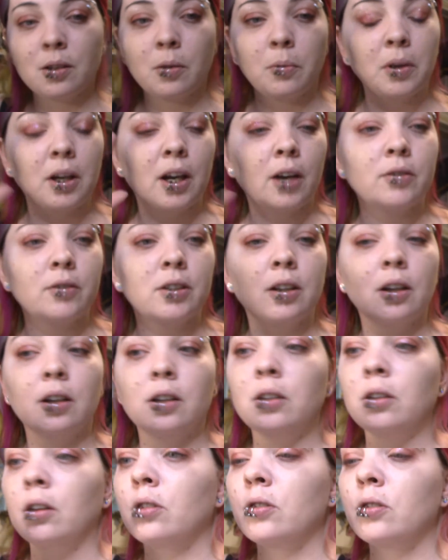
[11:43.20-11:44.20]
I'm going to have to get
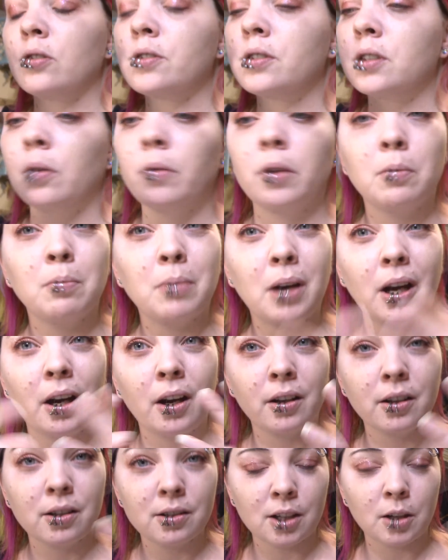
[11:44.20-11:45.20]
another sewing
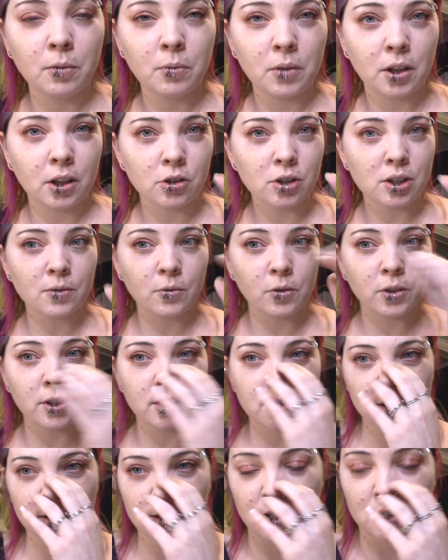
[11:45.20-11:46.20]
bag type thing just for
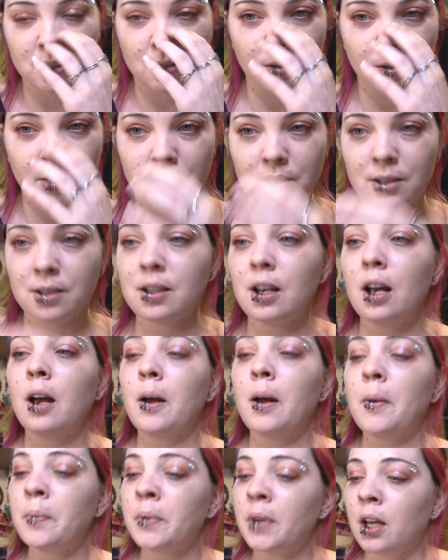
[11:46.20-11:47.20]
these accessories.
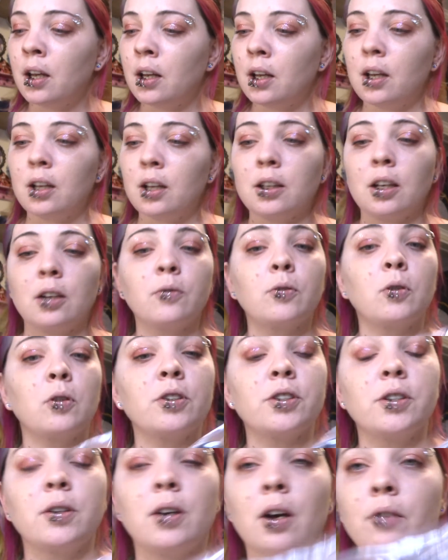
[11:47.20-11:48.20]
And then of
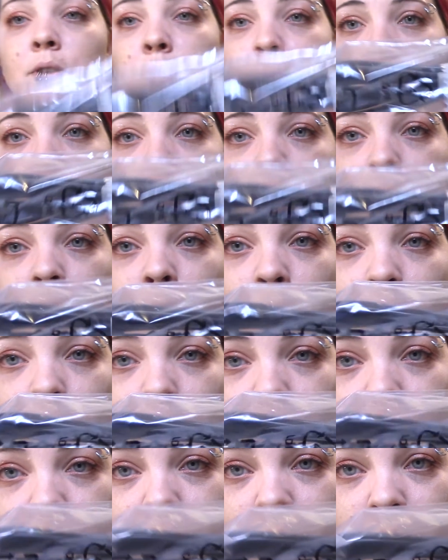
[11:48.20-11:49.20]
course you have the power
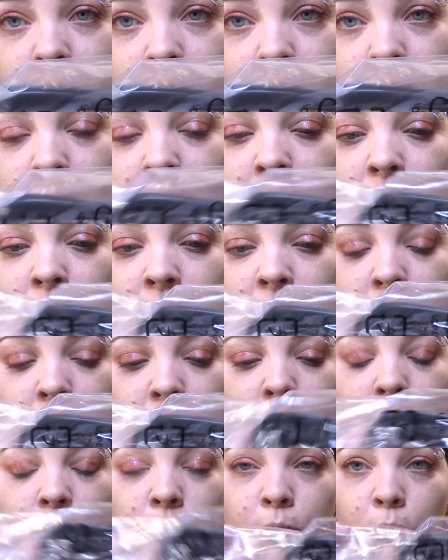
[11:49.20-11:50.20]
cord
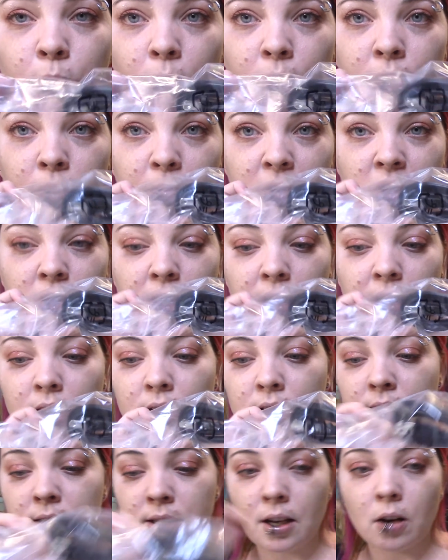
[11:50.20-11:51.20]
for the machine
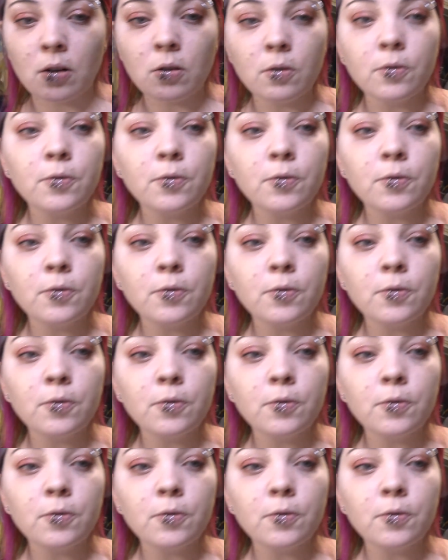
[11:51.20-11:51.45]
itself.